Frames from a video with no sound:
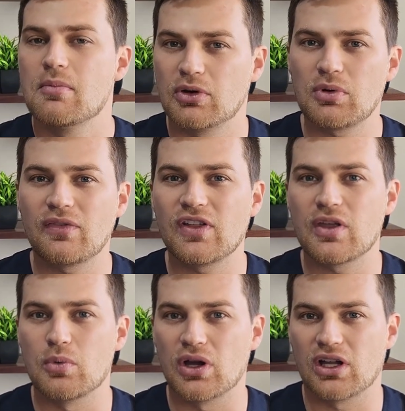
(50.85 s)
but roughly
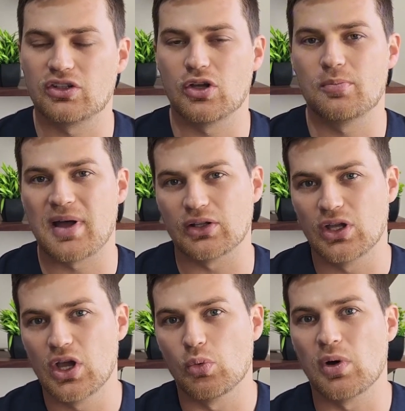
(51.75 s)
they work out to about
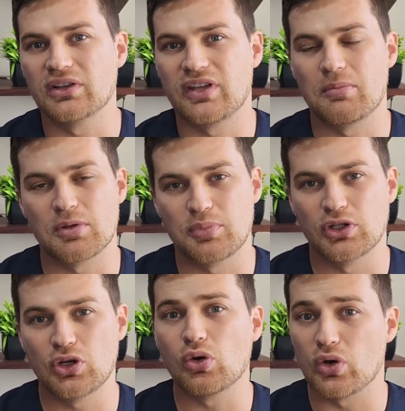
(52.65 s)
1 tablet per
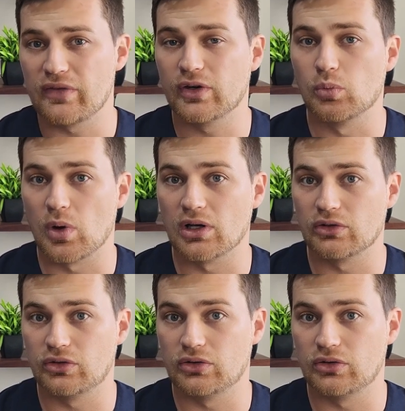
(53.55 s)
dog or even 1